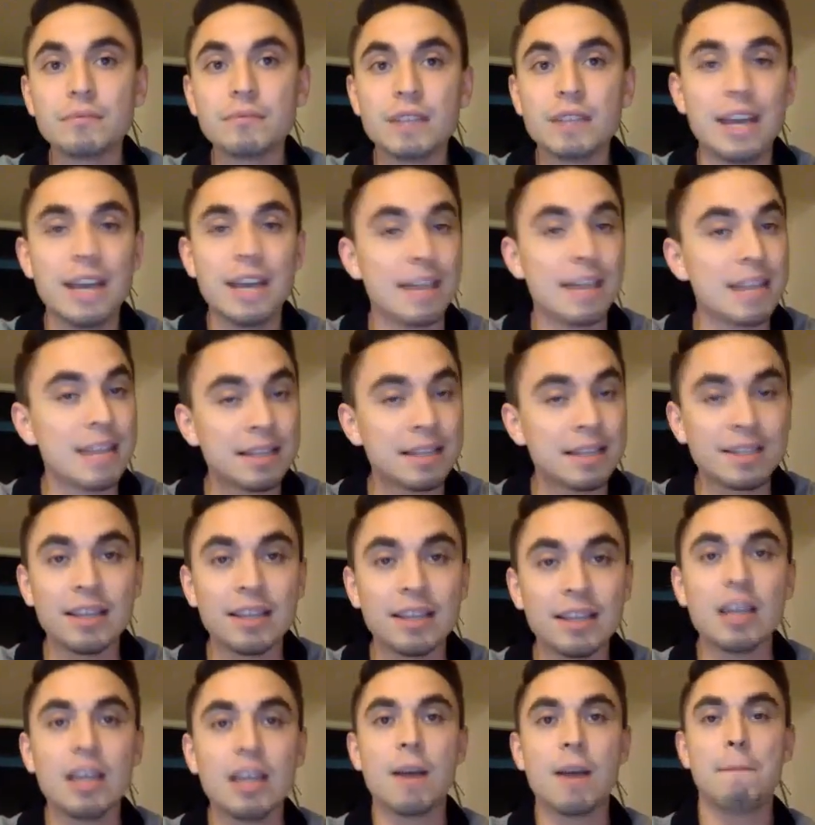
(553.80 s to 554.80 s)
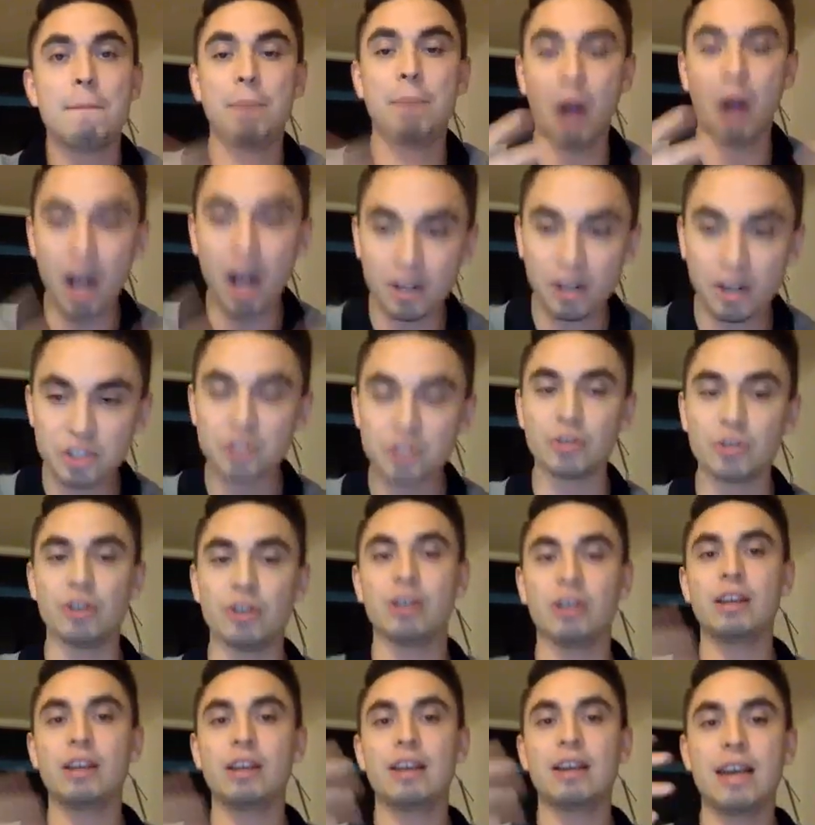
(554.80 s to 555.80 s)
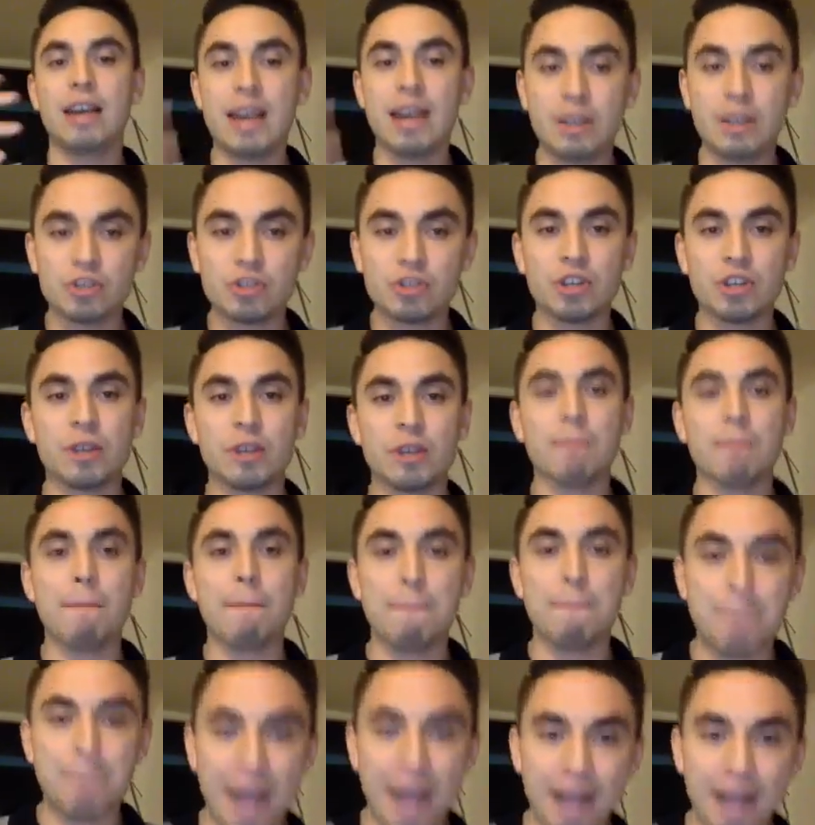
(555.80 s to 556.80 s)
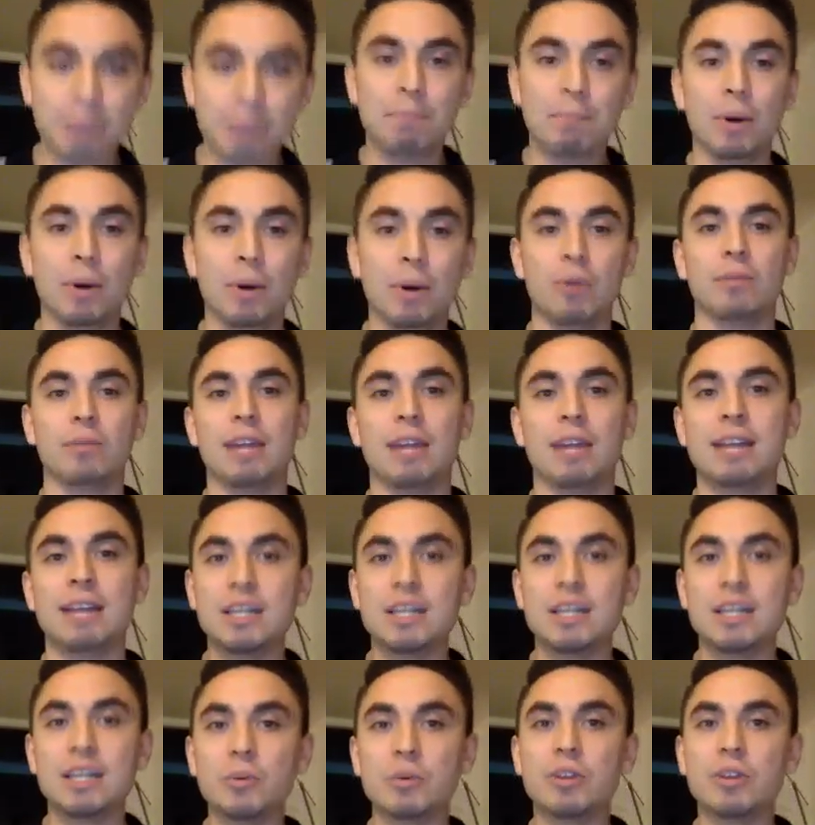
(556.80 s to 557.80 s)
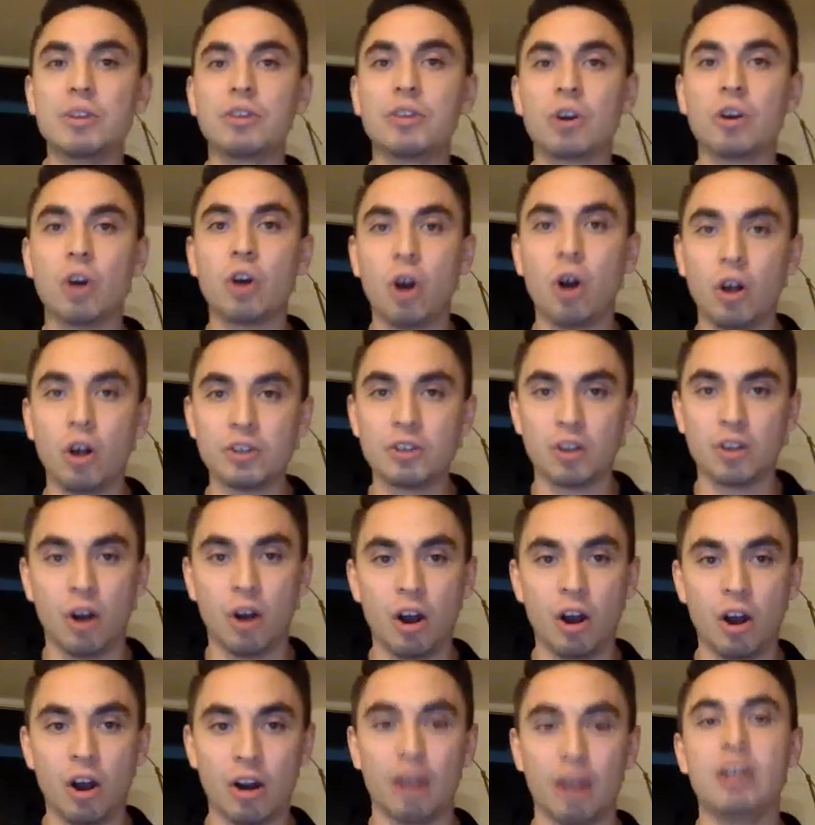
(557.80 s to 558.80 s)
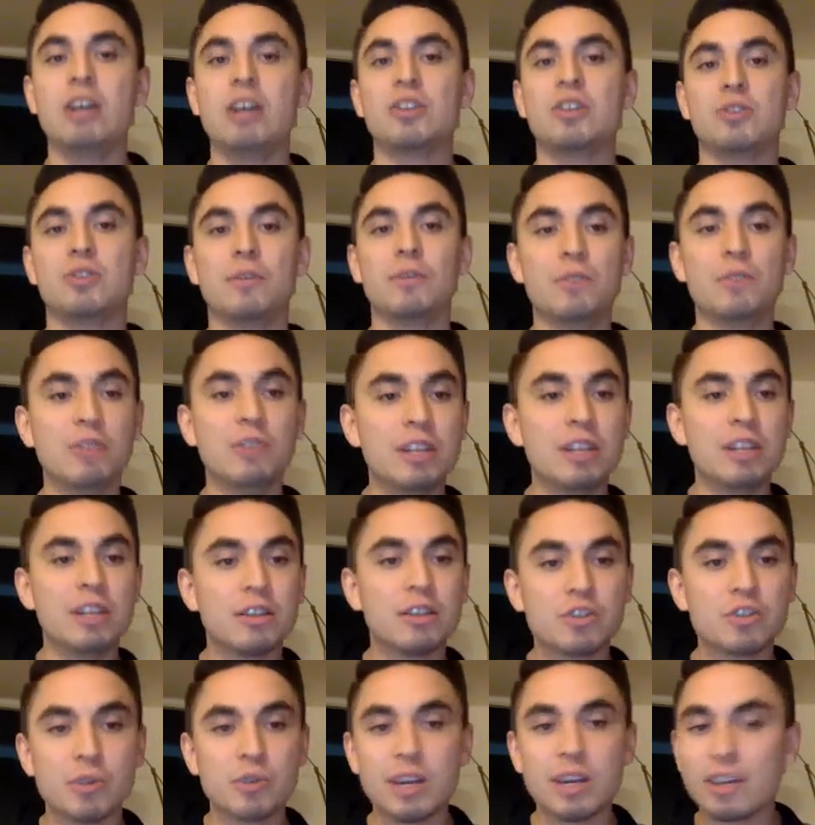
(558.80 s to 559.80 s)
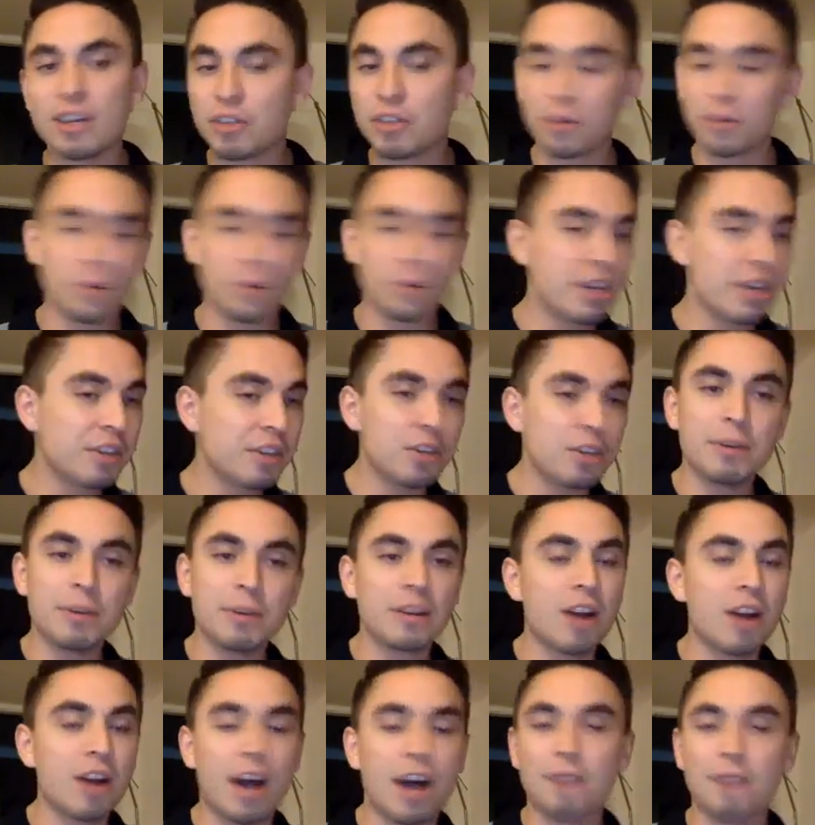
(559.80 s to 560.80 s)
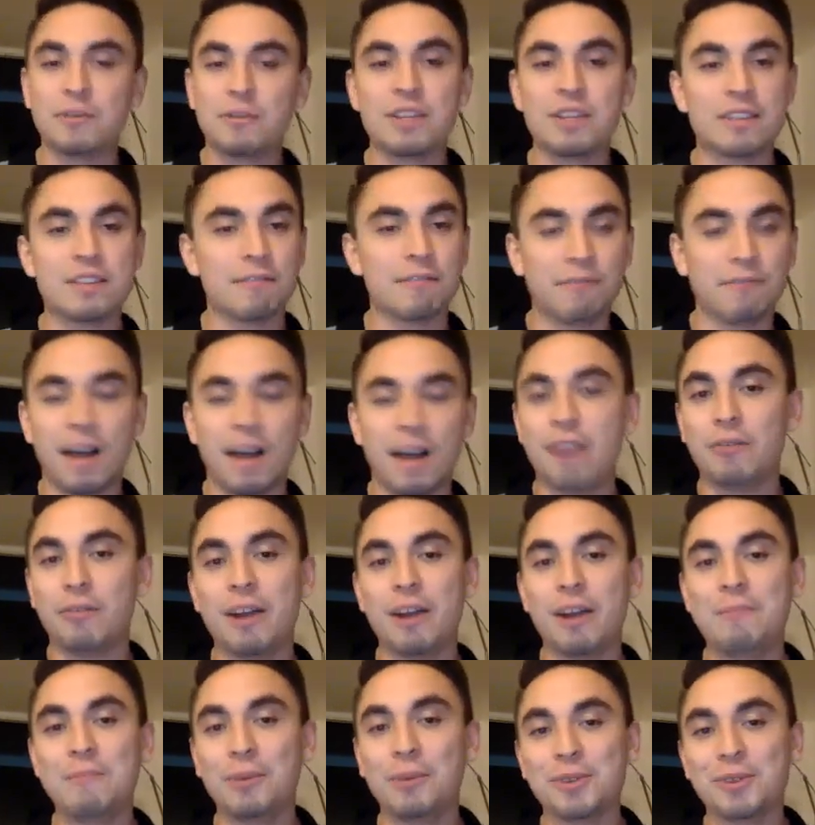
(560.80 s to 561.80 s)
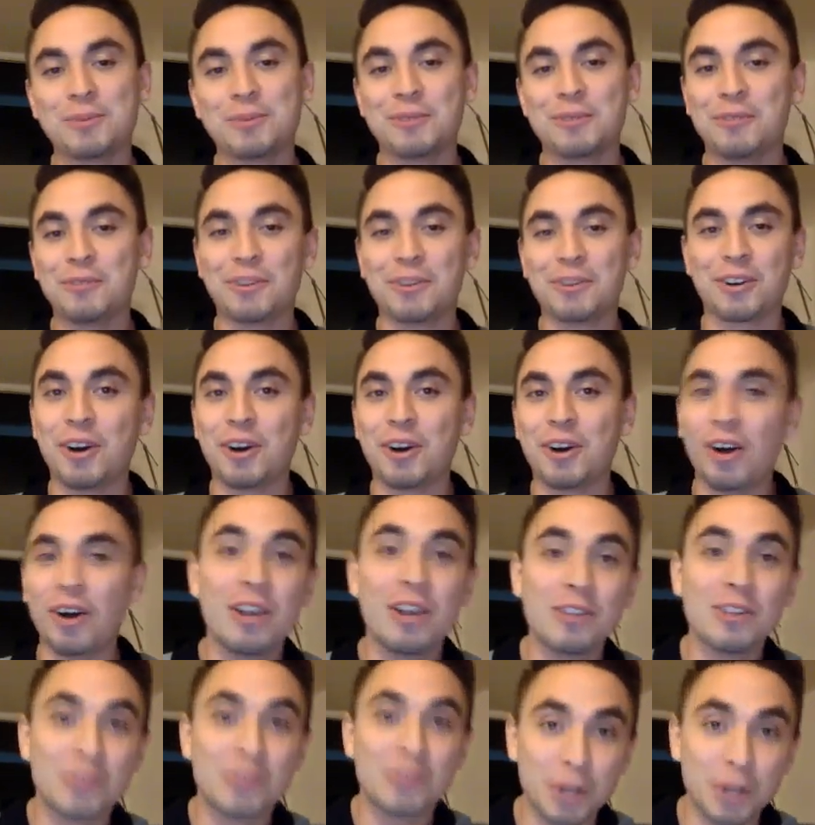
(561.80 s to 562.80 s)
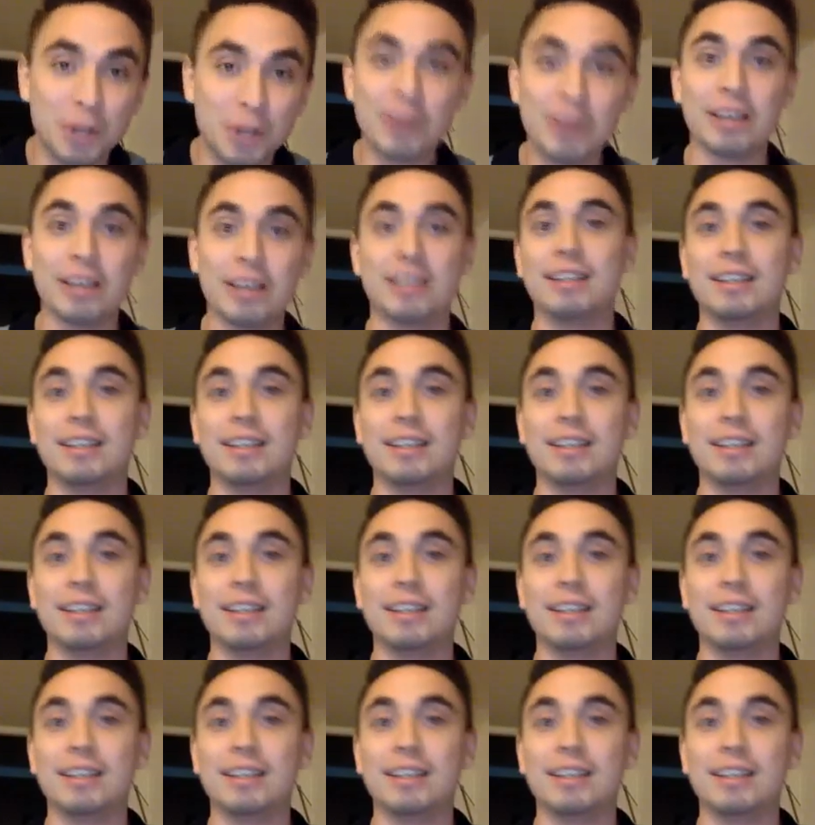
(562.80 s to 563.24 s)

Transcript: And that's it. Posture, energy, backbone. Like that's what the calls are. So if you need to drink 3 Cuban coffees and 5 Red Bulls before the call, do it.